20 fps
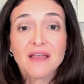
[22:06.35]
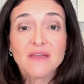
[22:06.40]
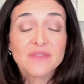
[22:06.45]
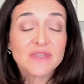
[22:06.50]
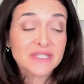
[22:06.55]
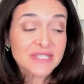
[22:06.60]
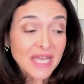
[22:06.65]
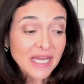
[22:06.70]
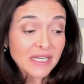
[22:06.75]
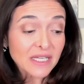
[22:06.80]
The
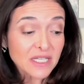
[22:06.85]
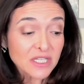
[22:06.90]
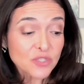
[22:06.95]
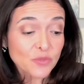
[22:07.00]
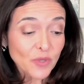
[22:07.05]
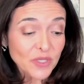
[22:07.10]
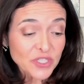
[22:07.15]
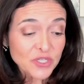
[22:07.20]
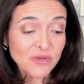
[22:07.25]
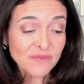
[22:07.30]
second is
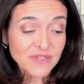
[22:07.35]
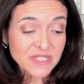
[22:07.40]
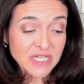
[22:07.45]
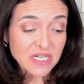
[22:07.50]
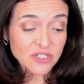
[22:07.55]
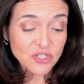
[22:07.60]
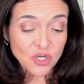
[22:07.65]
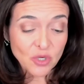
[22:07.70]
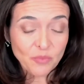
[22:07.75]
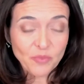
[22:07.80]
once you have a
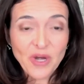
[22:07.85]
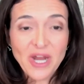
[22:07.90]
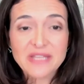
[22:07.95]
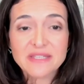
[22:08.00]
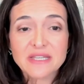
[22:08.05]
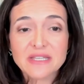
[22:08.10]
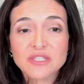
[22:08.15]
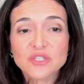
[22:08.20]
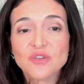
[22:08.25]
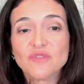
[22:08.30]
digital
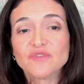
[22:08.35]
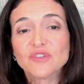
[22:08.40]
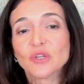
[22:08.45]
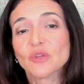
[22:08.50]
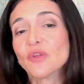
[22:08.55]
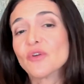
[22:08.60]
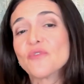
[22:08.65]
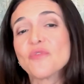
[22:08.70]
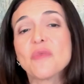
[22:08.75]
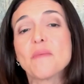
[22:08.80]
presence, you have to
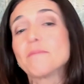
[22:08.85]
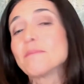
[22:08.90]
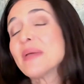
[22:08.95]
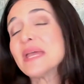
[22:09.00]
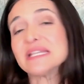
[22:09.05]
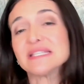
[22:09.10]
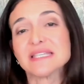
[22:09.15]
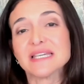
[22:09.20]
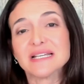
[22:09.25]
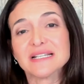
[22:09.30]
learn the
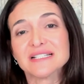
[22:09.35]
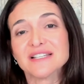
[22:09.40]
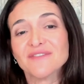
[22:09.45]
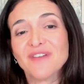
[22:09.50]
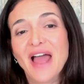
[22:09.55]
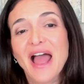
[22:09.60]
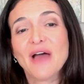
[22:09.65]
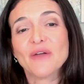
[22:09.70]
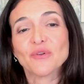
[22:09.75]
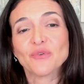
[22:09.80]
basics of
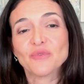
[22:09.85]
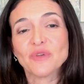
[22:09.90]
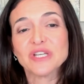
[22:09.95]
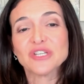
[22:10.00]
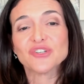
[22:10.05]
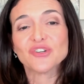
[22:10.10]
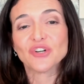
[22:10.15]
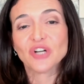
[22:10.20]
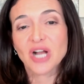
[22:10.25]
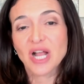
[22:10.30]
how to
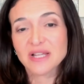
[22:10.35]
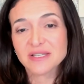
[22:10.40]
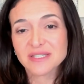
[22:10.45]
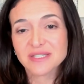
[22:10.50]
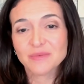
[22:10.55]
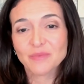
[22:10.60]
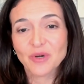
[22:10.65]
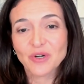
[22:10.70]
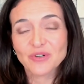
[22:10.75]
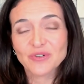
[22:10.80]
reach your
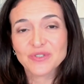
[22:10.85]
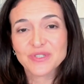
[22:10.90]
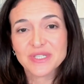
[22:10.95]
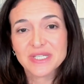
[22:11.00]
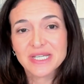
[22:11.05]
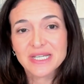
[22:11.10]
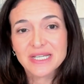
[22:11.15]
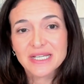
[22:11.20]
customers.